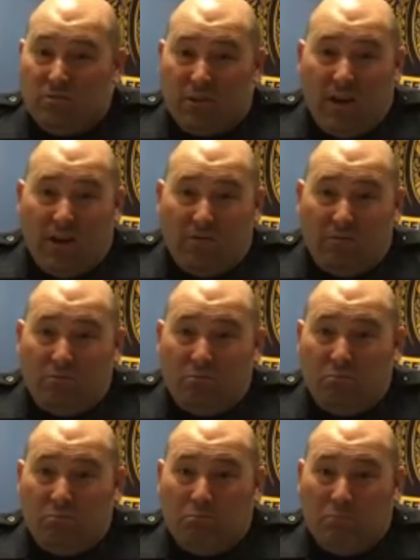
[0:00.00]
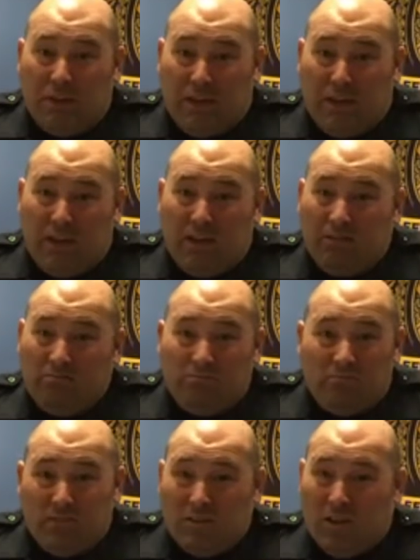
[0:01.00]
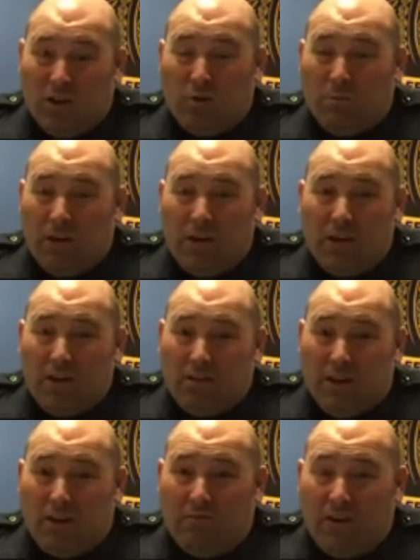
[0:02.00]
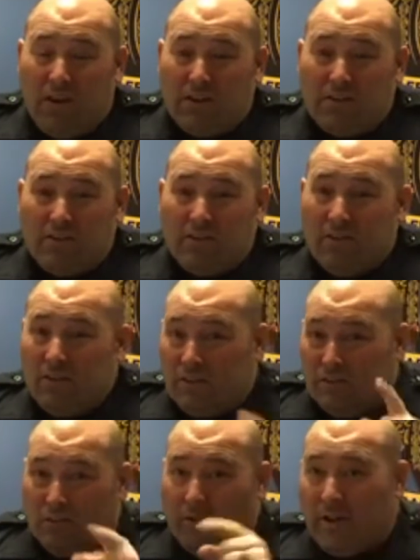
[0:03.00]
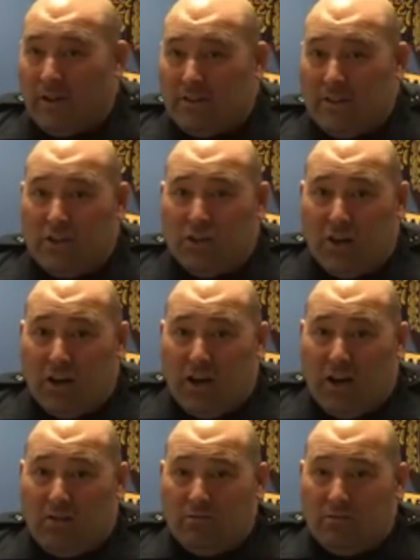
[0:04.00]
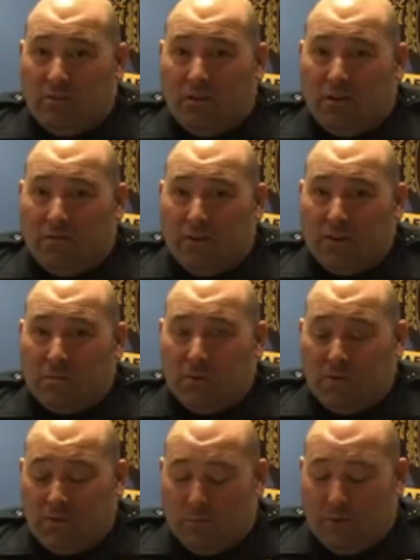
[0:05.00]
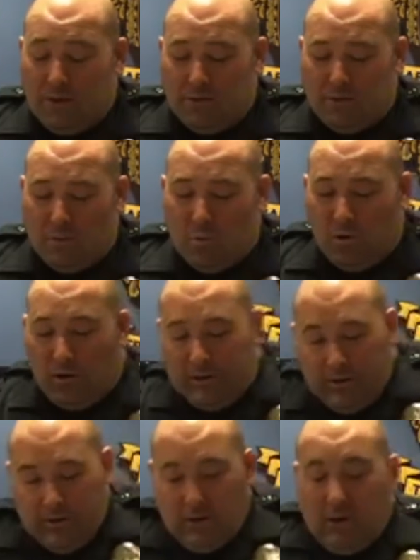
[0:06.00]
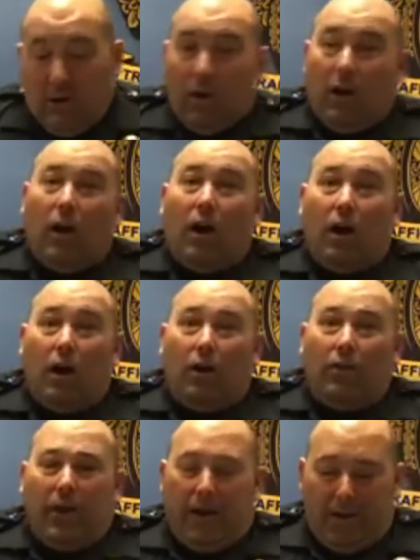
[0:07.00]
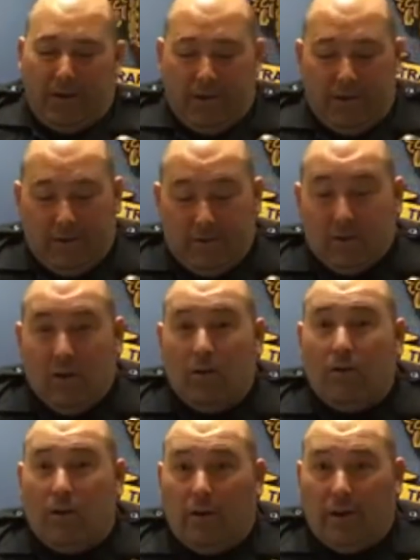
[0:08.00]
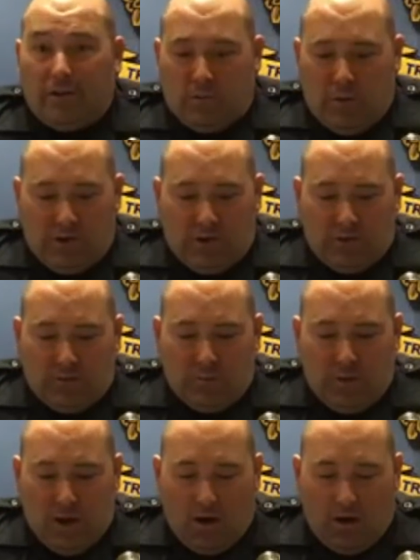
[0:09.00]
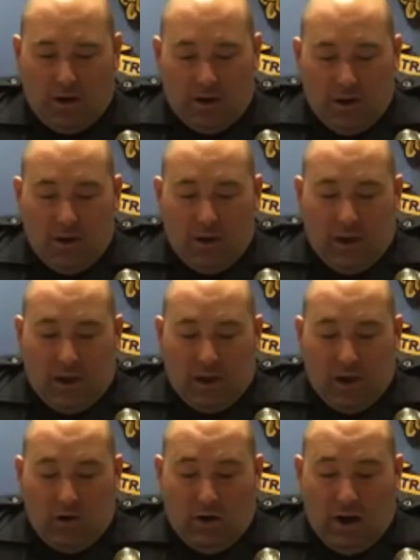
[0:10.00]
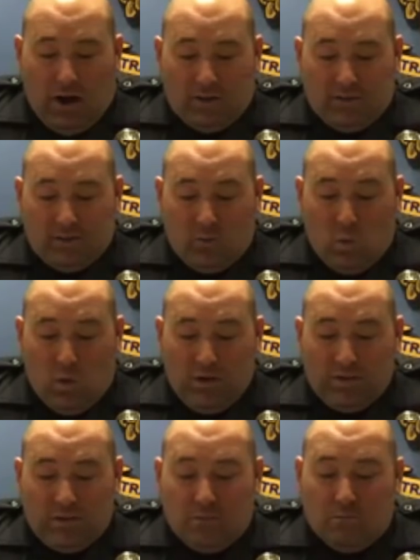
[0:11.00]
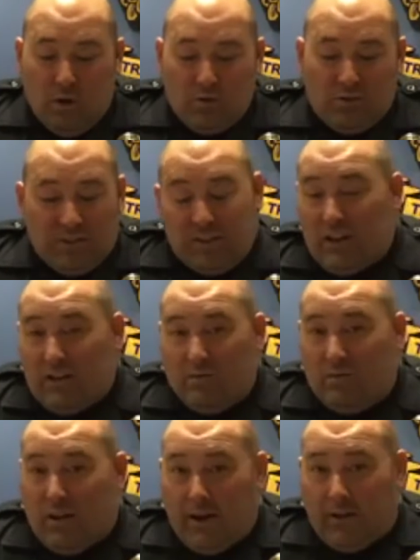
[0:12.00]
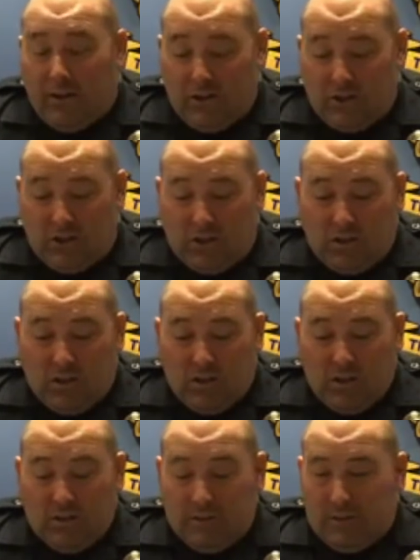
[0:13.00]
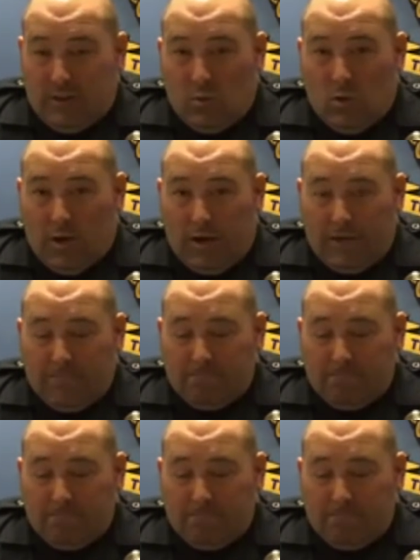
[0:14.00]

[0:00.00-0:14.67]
We're going to have beginning, intermediate, and advanced. So like I said, check it out on our Facebook event page for more. All right, so our next question is from Gary. And Gary asked, what is the most ticketed violation citywide?